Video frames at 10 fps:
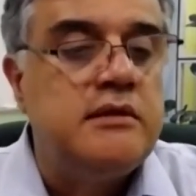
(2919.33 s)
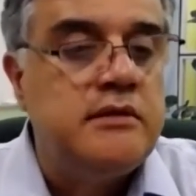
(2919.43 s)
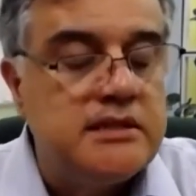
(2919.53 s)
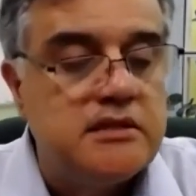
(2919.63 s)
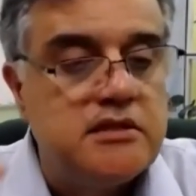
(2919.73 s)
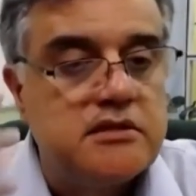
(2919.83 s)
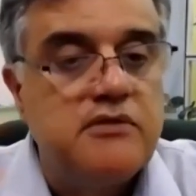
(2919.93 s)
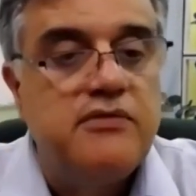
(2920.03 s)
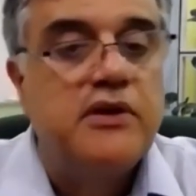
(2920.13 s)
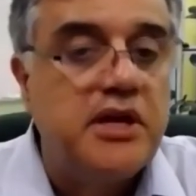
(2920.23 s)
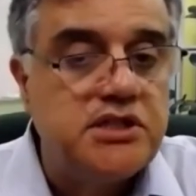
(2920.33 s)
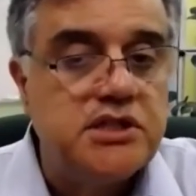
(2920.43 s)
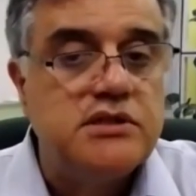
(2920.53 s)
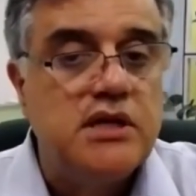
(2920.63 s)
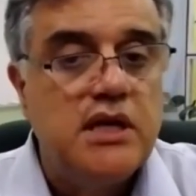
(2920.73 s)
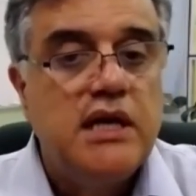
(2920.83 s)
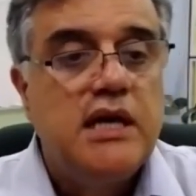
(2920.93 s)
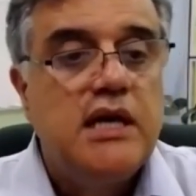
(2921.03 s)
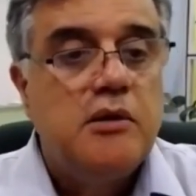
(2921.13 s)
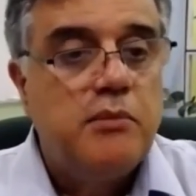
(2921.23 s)
These are just configurations.
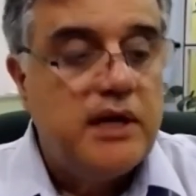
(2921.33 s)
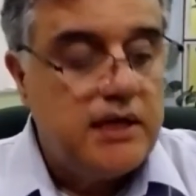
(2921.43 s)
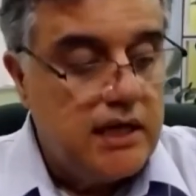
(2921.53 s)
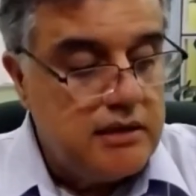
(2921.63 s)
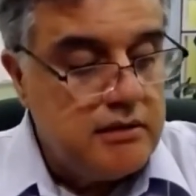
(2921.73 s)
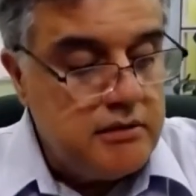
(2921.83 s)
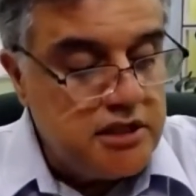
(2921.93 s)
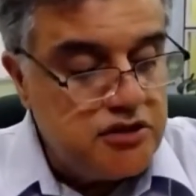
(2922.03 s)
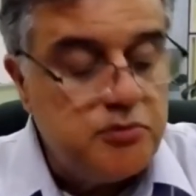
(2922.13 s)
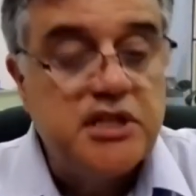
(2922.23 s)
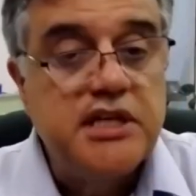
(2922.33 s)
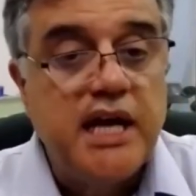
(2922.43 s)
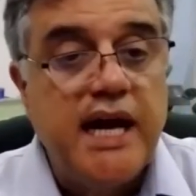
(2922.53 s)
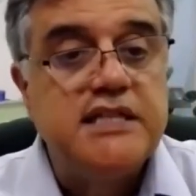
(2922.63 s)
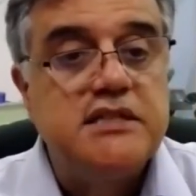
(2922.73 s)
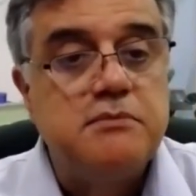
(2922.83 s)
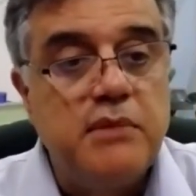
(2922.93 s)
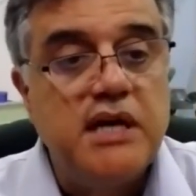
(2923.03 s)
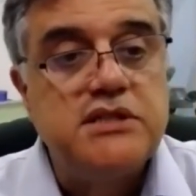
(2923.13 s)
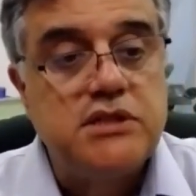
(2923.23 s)
But a distributed cache
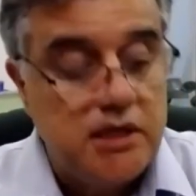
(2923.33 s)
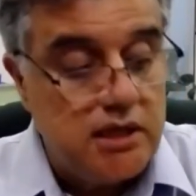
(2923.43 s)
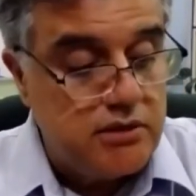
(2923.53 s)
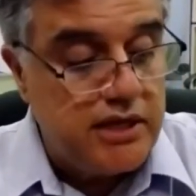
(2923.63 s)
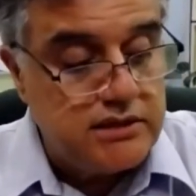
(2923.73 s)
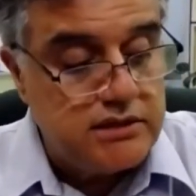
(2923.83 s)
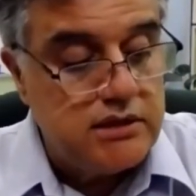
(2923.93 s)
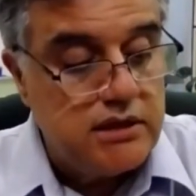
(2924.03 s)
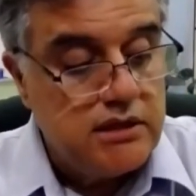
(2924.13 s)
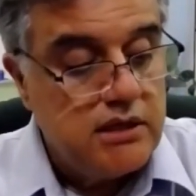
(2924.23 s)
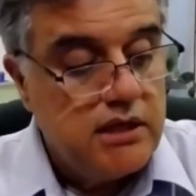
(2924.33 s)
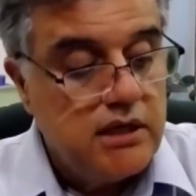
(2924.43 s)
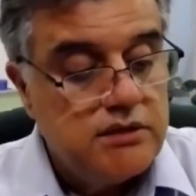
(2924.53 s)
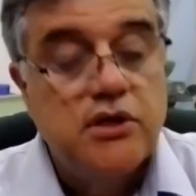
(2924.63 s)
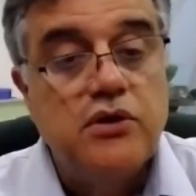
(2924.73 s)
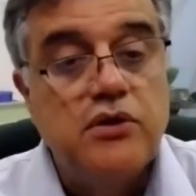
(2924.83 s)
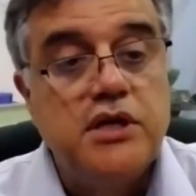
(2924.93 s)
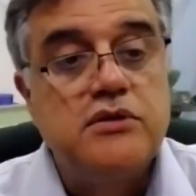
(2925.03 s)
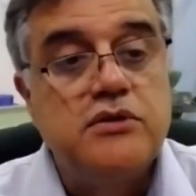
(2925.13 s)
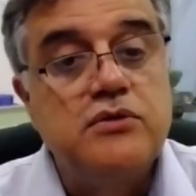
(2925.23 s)
must address
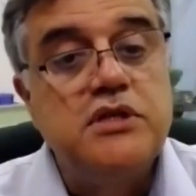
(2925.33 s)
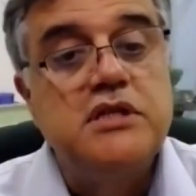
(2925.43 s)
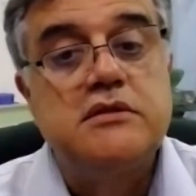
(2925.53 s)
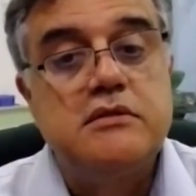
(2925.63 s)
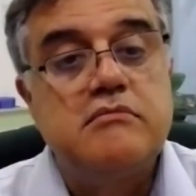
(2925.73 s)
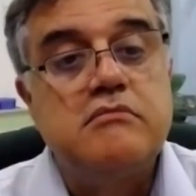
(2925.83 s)
security through these